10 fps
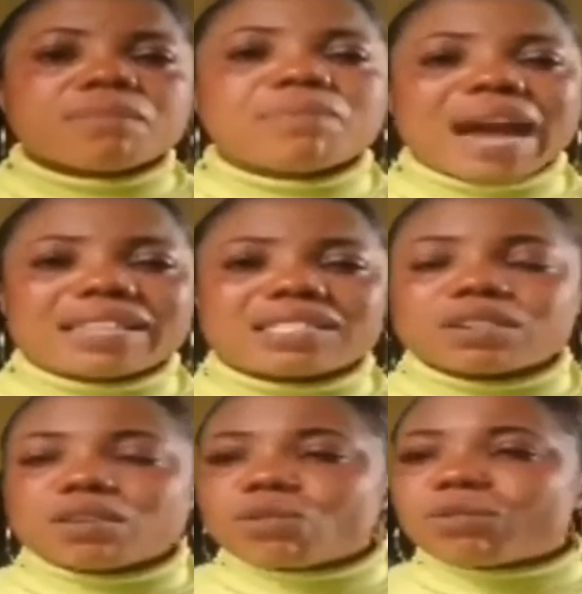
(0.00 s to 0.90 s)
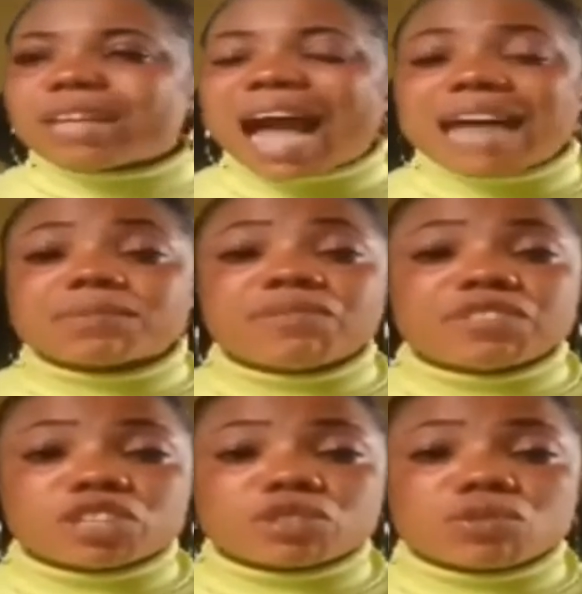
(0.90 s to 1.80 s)
Bright, they asked me if
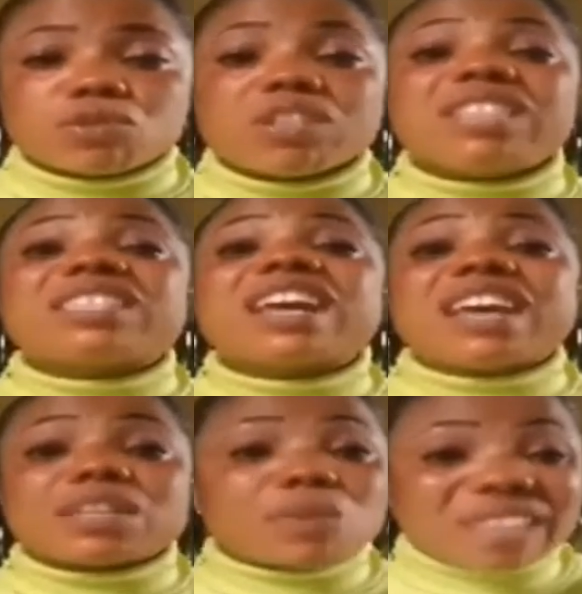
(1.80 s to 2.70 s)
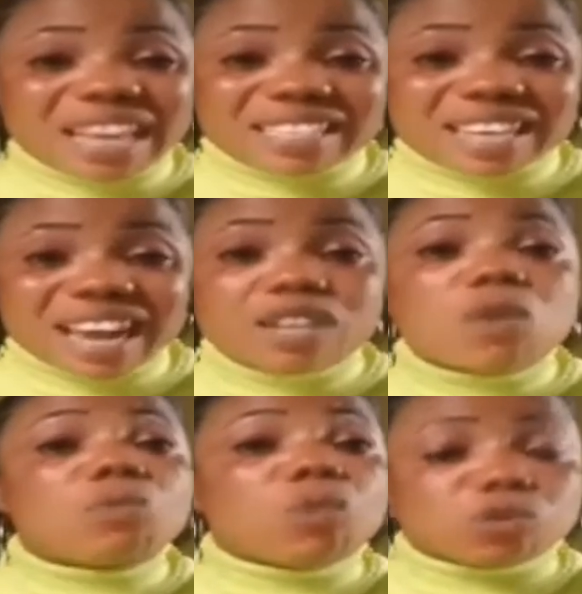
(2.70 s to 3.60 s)
it is true. He said, yes, what I said
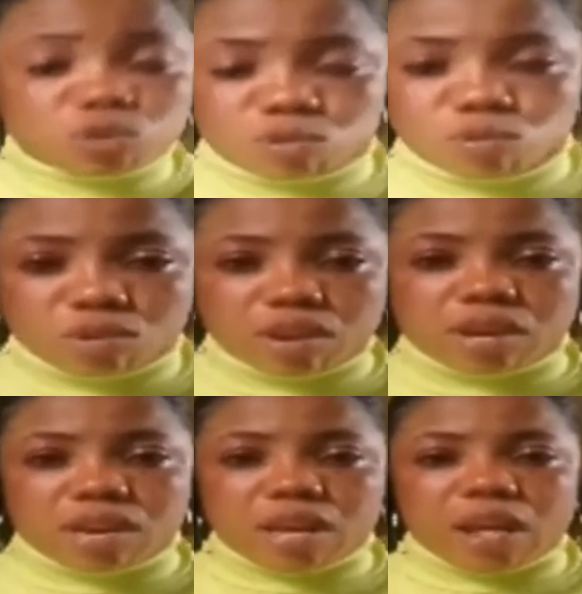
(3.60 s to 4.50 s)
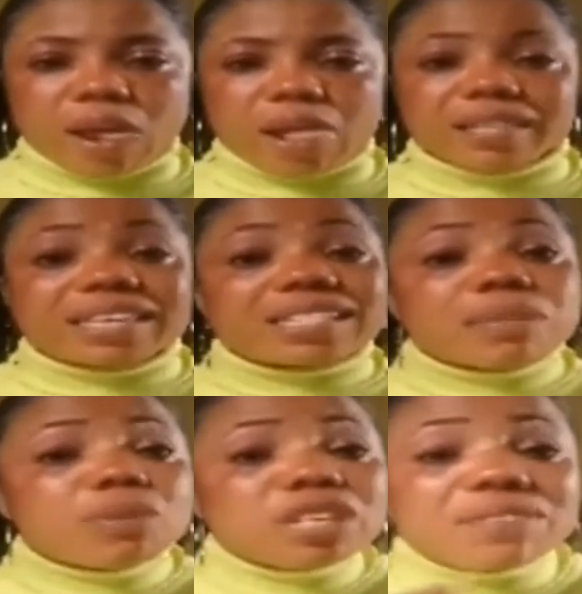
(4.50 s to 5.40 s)
was true. They
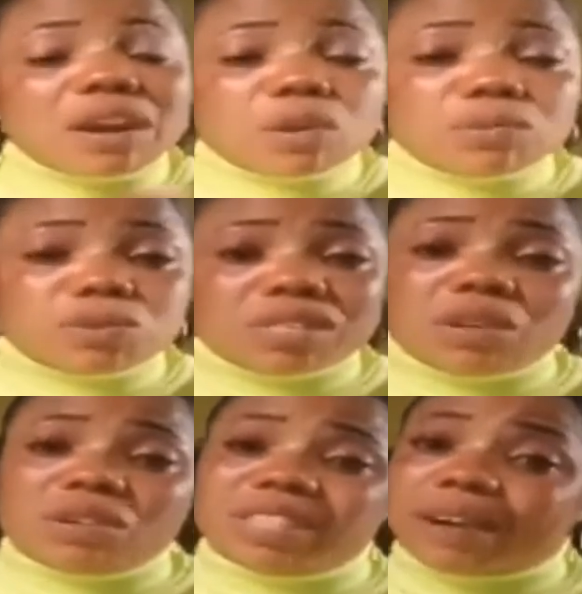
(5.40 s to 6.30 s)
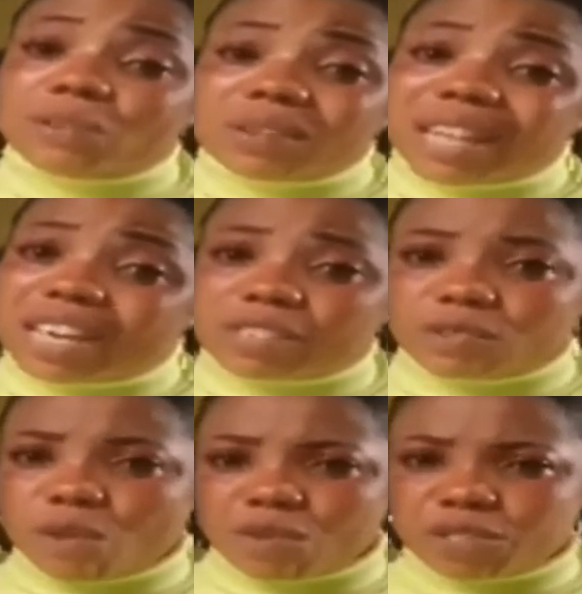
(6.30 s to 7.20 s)
said, but you never come to tell us that our doctor is
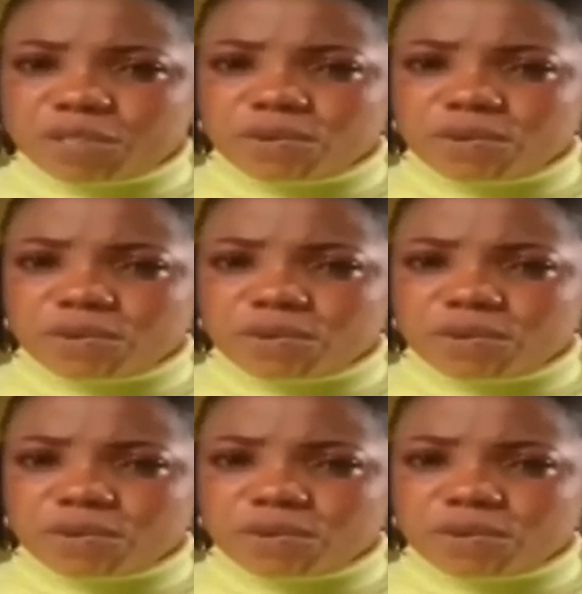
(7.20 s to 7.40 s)
not with